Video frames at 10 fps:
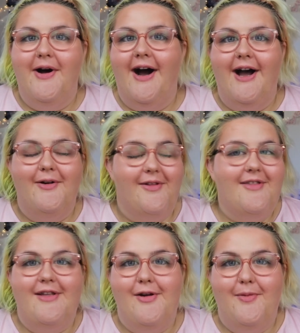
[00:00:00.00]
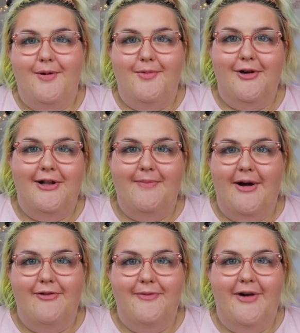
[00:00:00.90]
But I honestly don't want to boil in
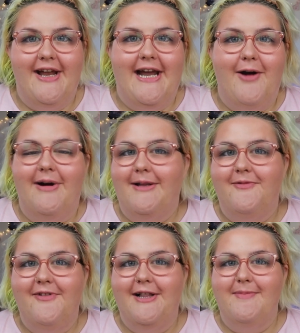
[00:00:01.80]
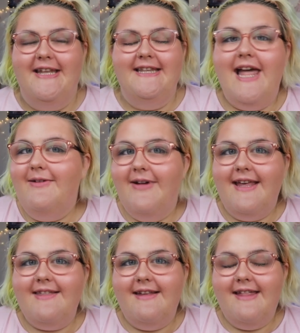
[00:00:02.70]
my room right now while I'm filming.
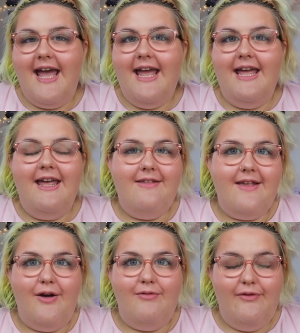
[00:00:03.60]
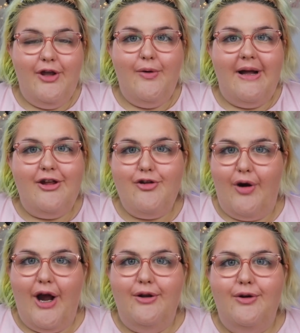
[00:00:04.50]
Anyways, today is a review and a
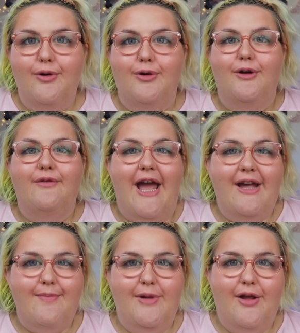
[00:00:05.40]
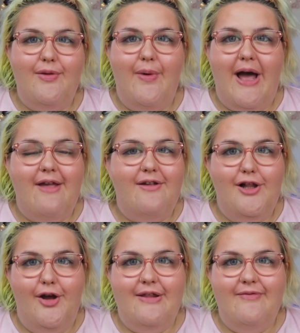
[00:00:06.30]
try on haul of XplusWear's
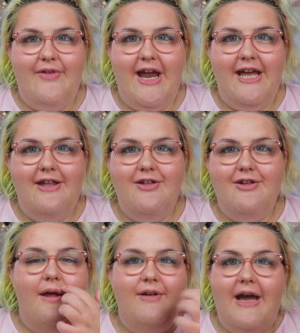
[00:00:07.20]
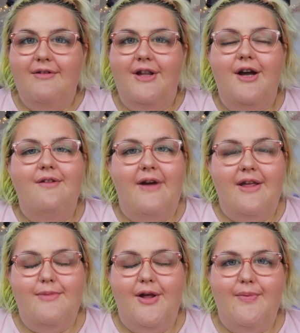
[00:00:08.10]
clothing range. If you haven't heard of
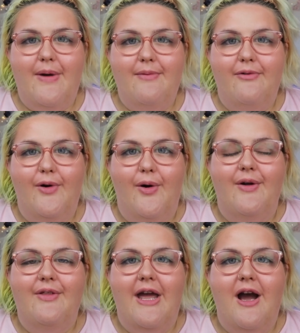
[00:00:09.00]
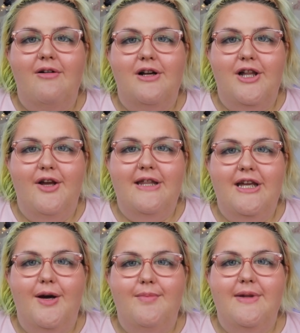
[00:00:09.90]
XplusWear before, they are a
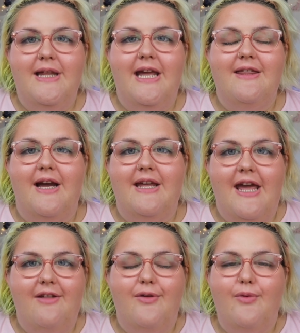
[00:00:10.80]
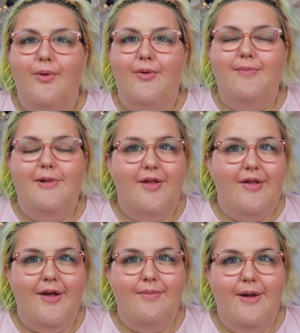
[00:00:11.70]
clothing company that cater towards plus
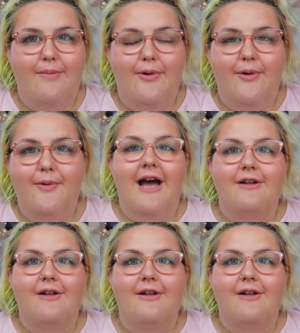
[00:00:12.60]
size people.